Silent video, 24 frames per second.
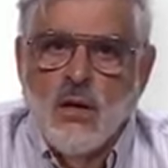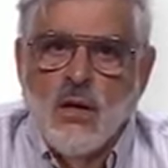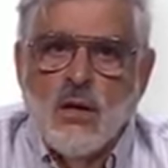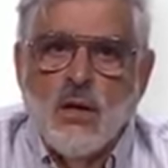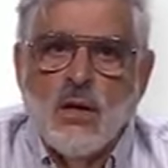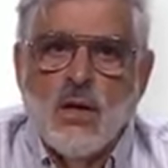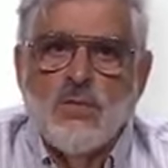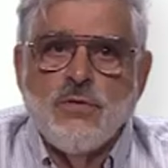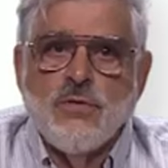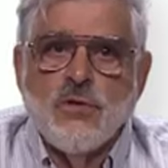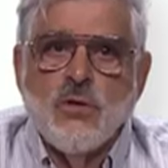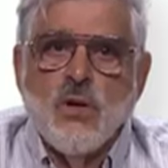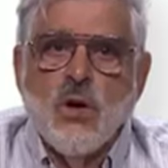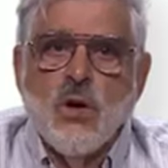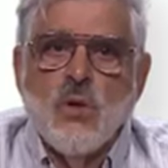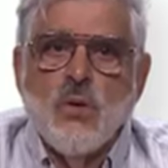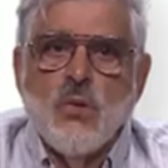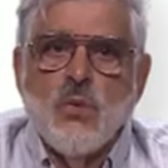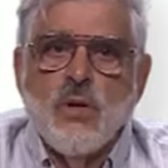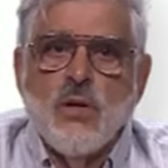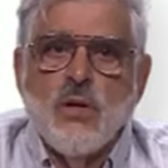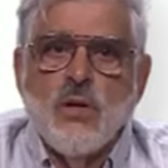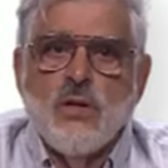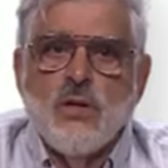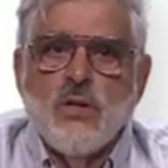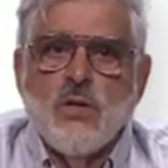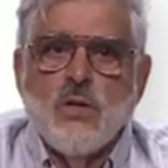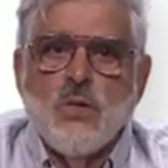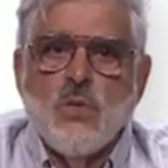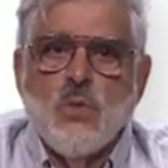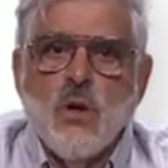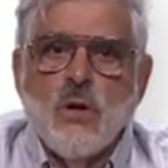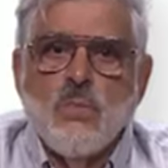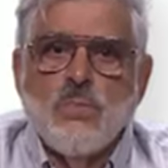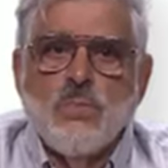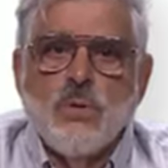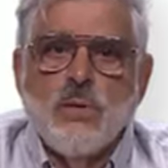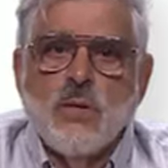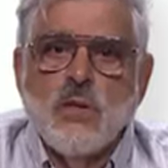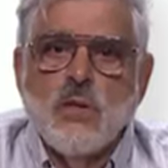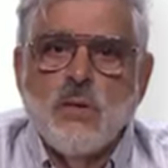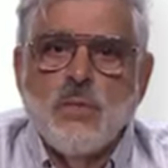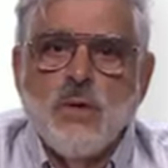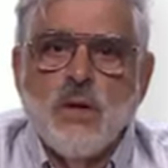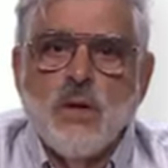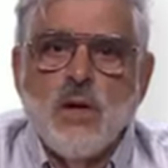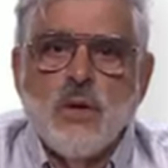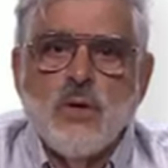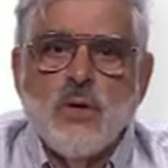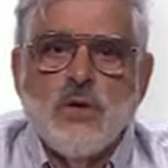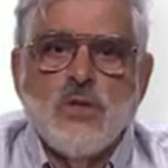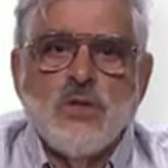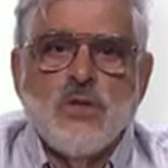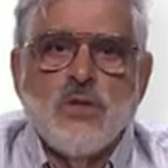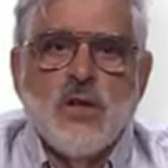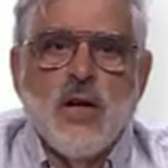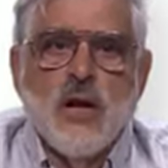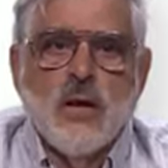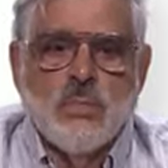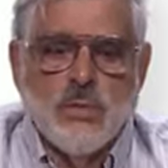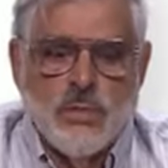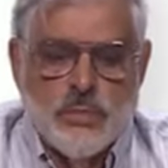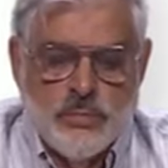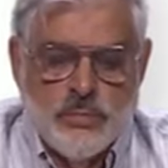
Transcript: If so, we need to do one preliminary step.